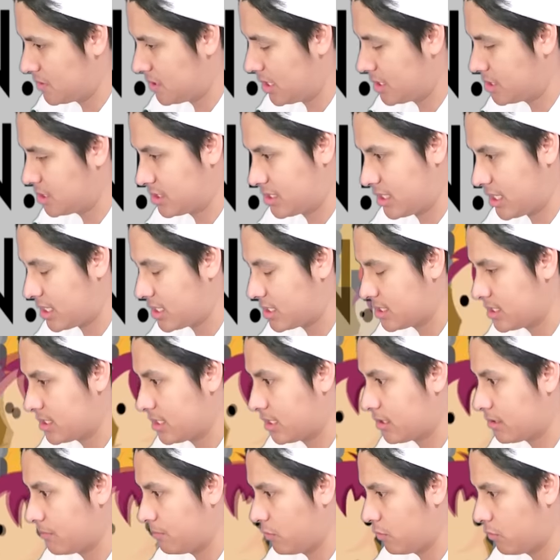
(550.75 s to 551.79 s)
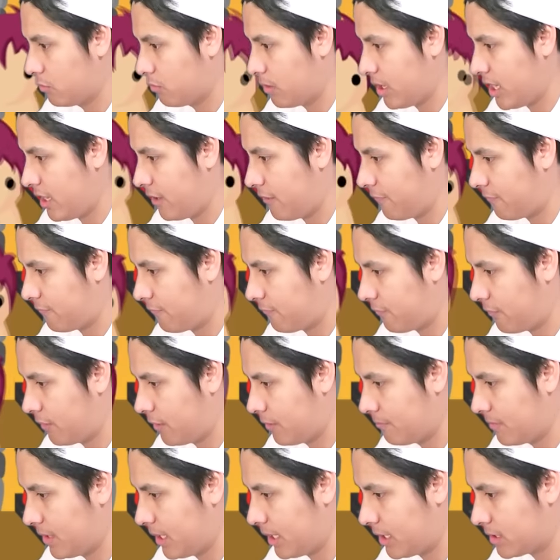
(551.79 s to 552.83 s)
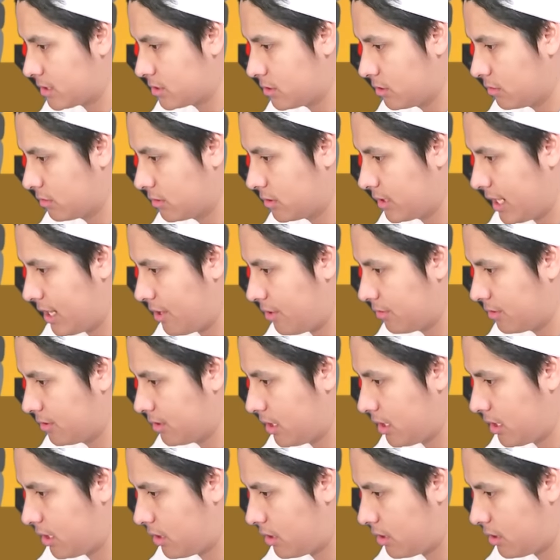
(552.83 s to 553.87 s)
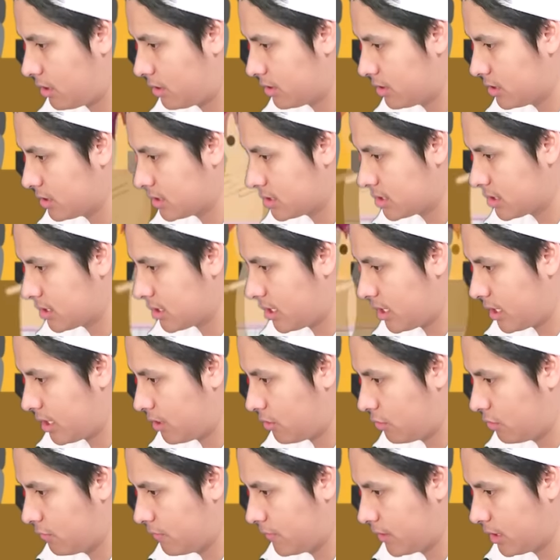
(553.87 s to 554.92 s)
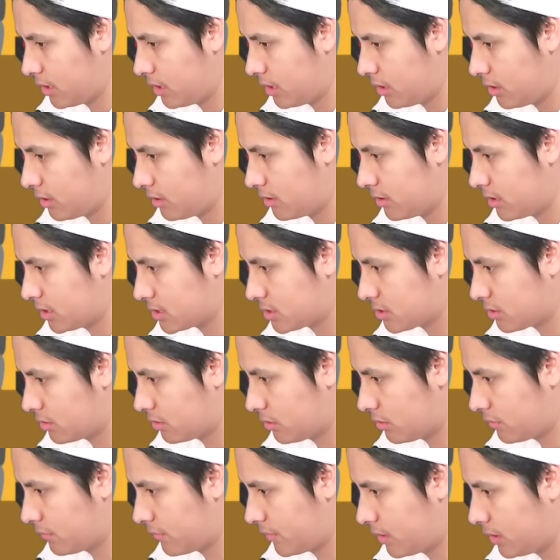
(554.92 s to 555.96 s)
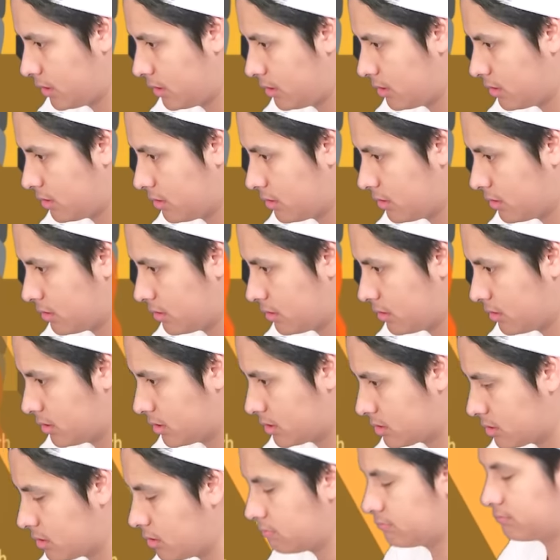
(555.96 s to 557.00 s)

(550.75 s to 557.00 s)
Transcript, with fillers: So I just gotta stick them away from that. So down there, this guy over here, this girl over here, this.